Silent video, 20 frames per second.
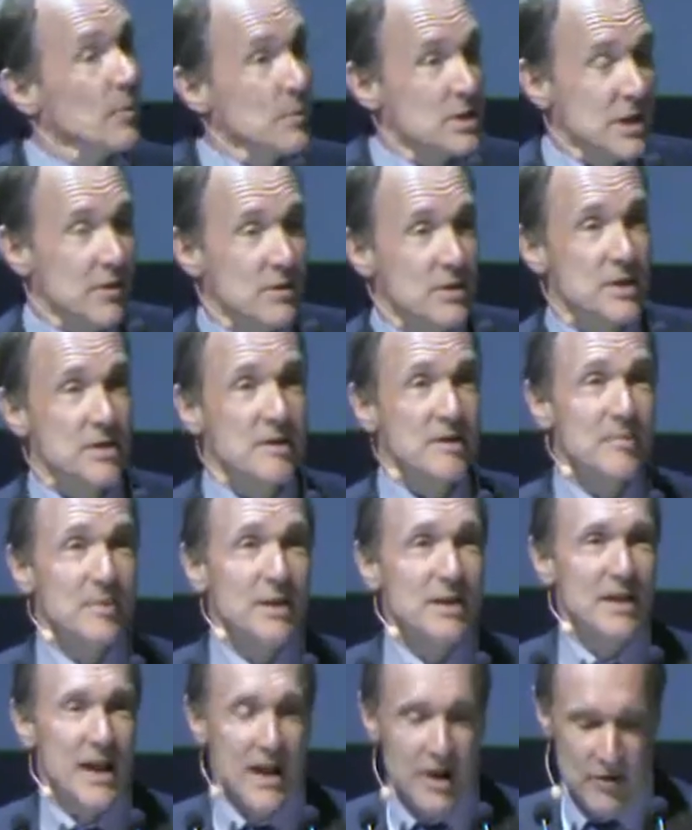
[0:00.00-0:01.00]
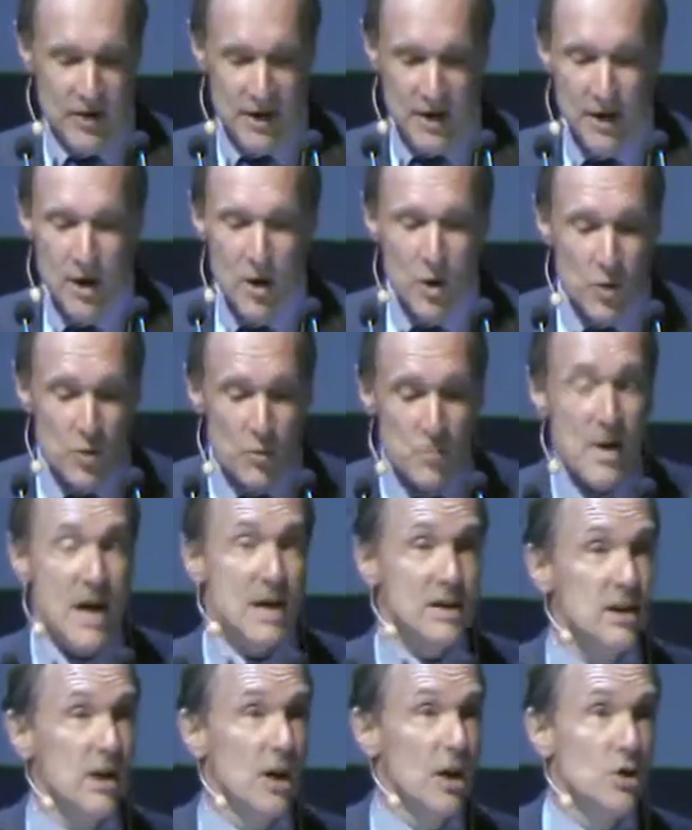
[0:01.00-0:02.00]
whichever discipline they're in, who've
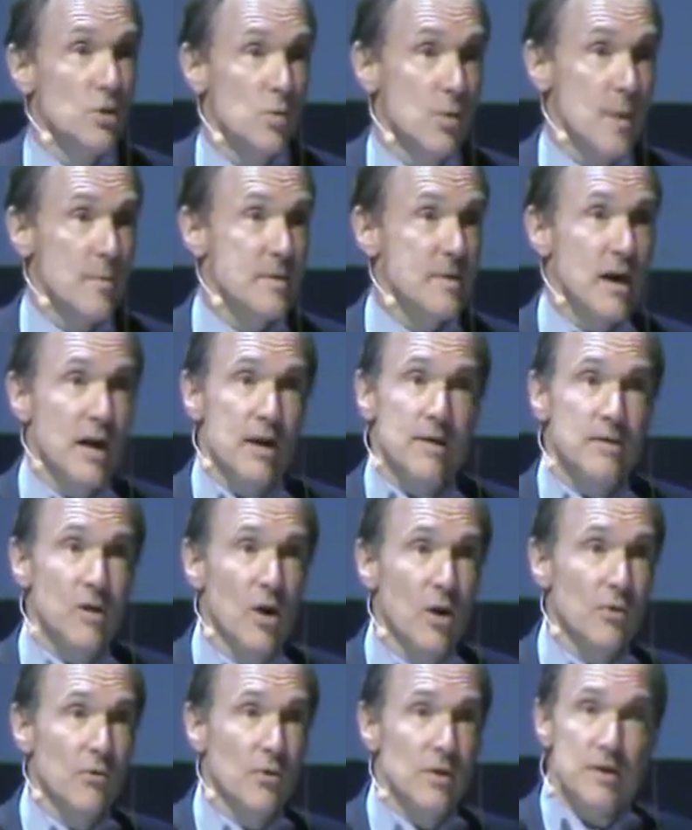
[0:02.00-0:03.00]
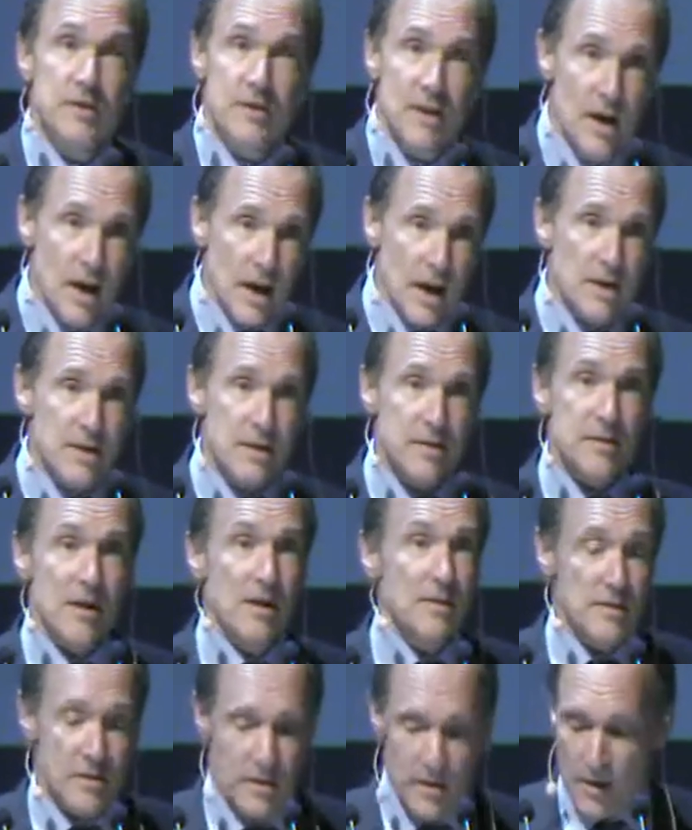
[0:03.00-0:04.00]
met at a web science conference and
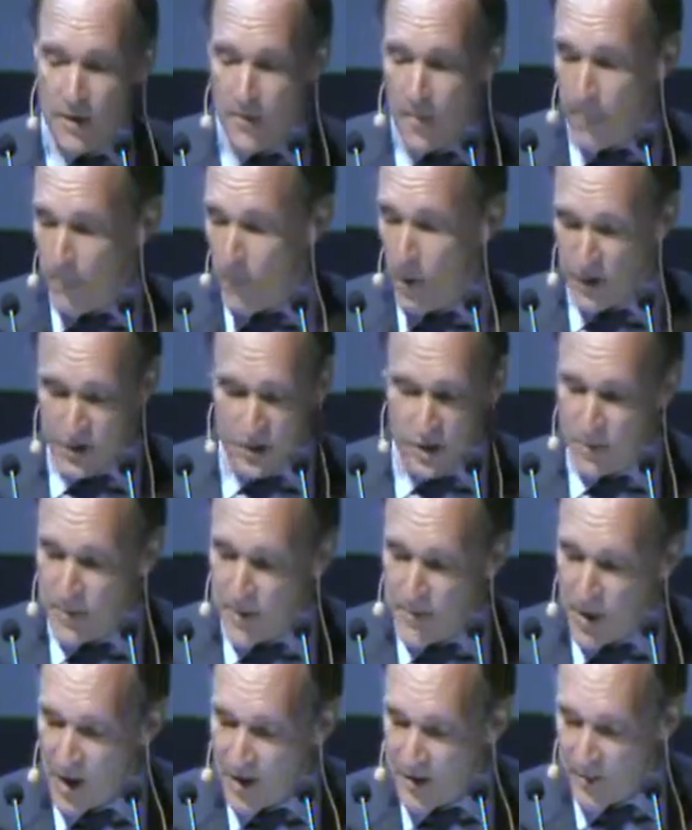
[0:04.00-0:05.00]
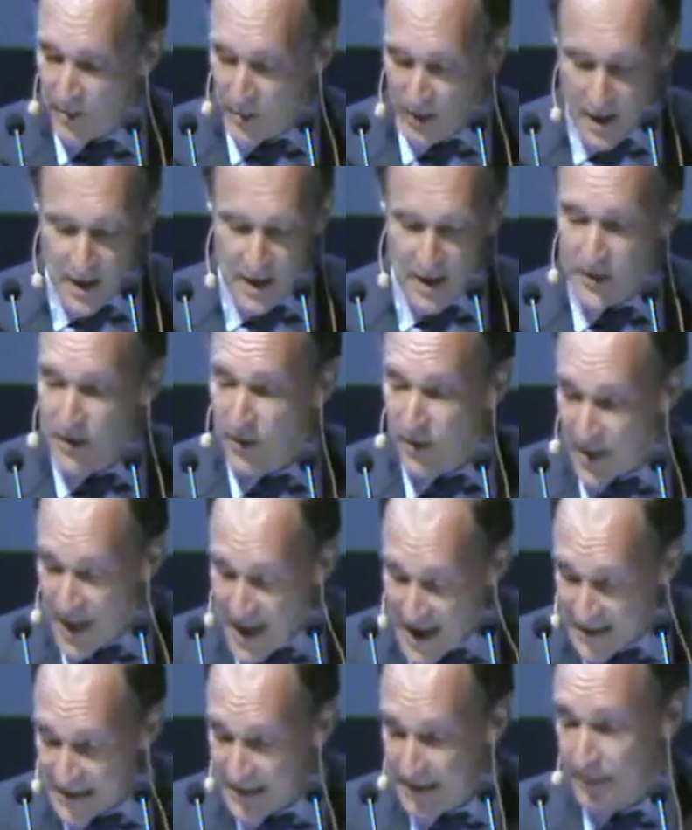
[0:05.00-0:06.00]
discussed what could be possible. So
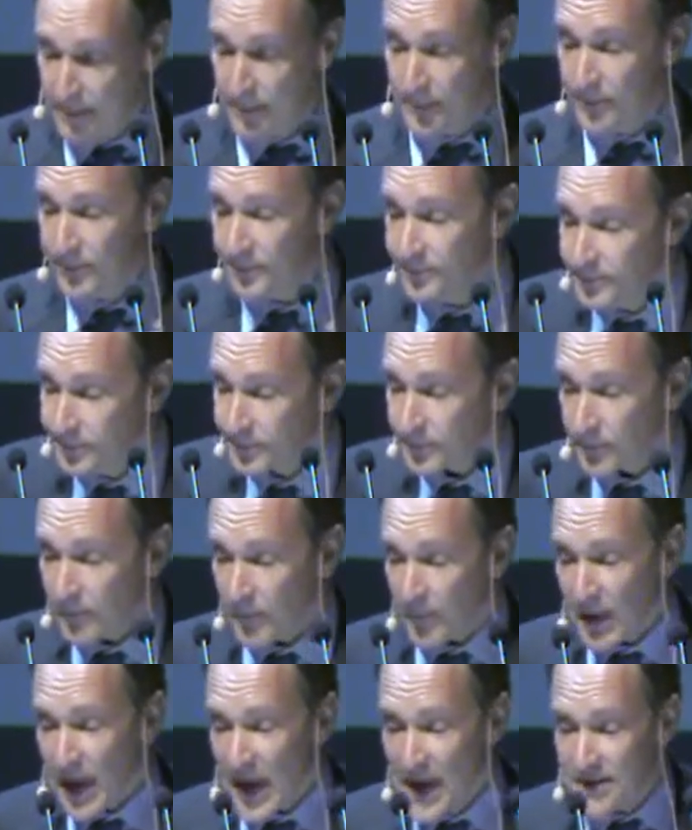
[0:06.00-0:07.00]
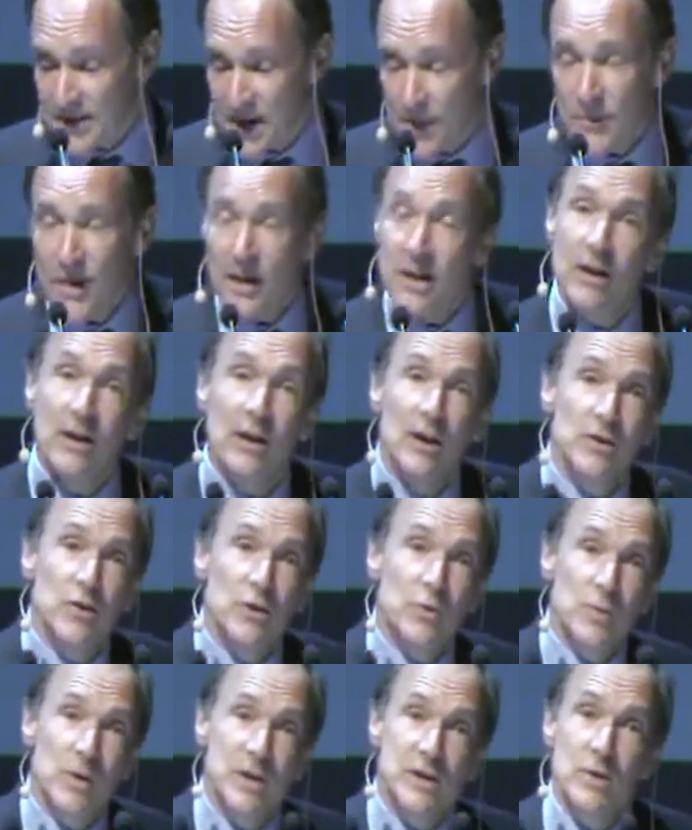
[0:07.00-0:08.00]
that is something
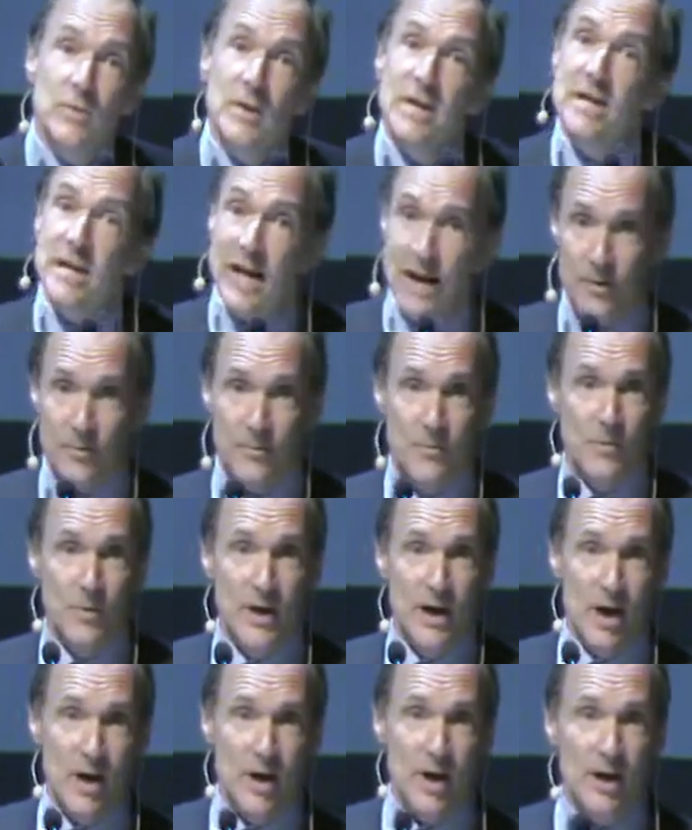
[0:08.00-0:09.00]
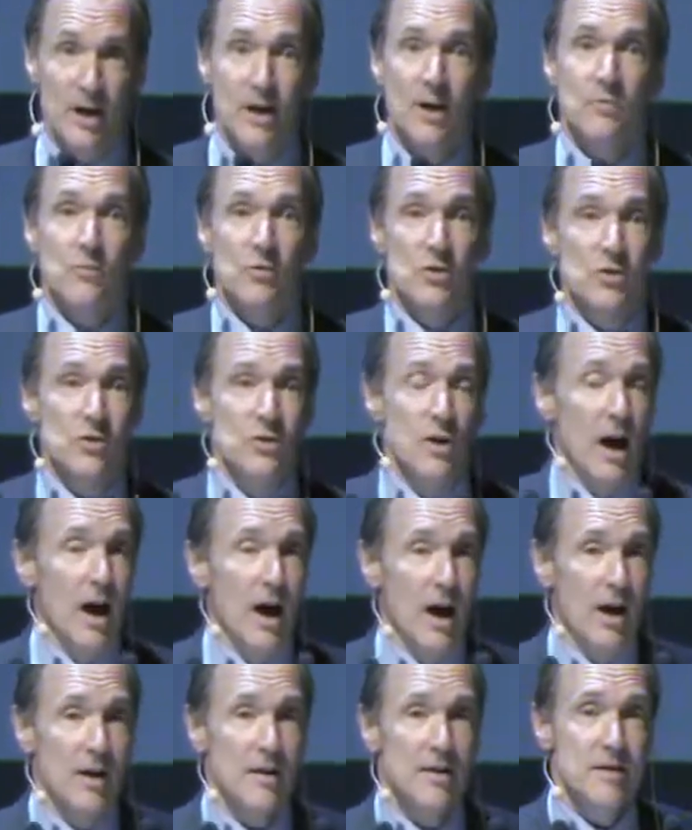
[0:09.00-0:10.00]
that we're doing now. We are
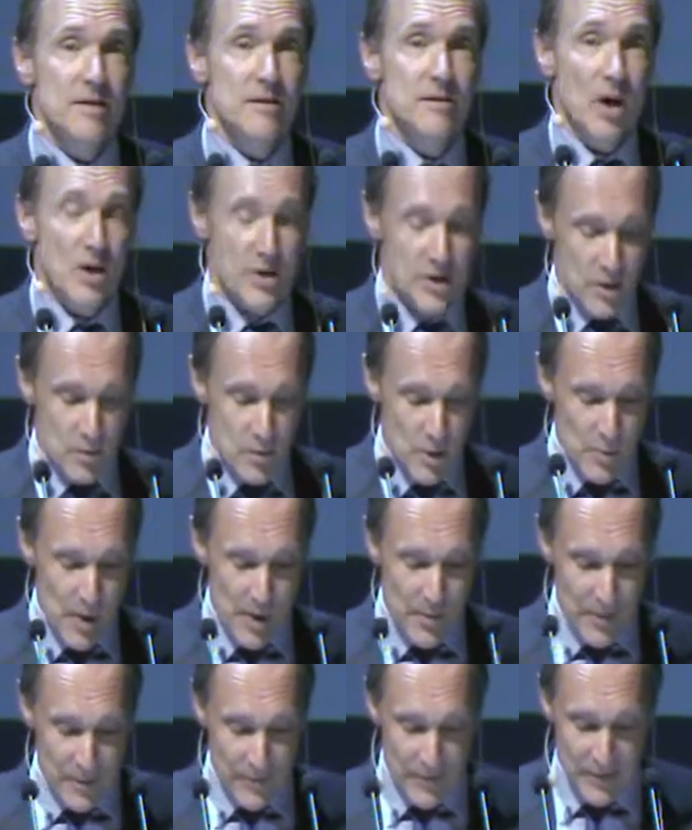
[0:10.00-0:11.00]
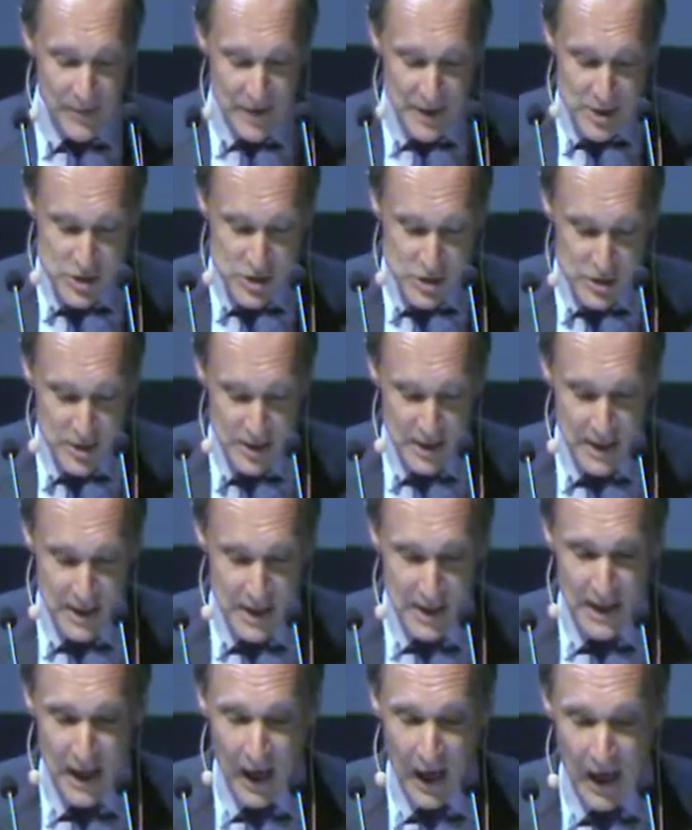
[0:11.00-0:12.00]
starting a World Wide Web Foundation.
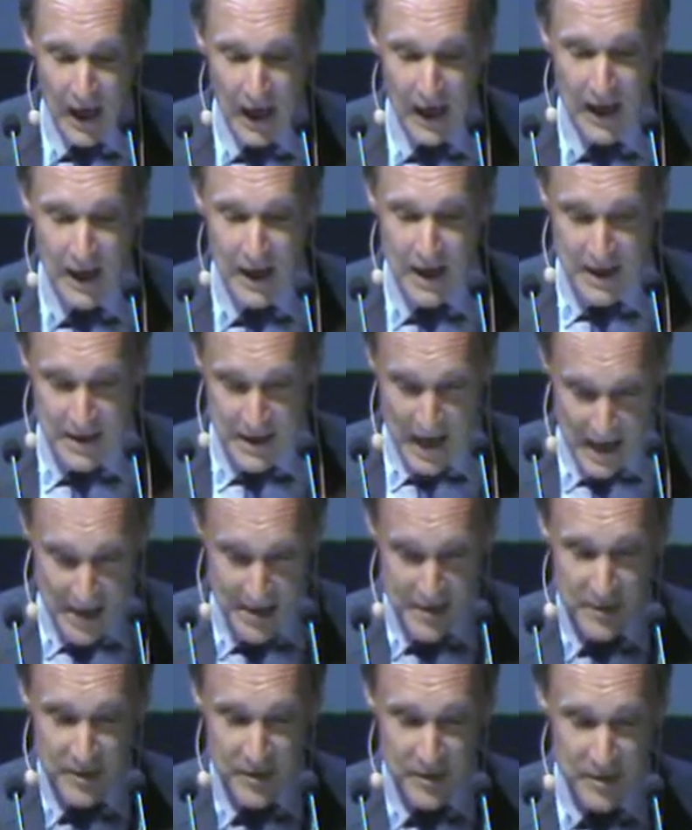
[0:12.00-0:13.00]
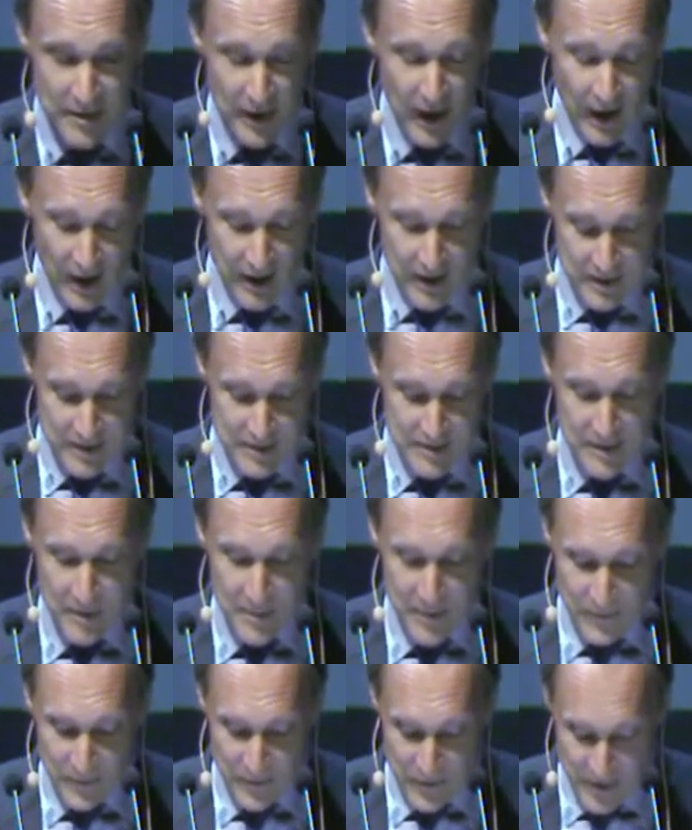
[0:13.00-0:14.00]
That is something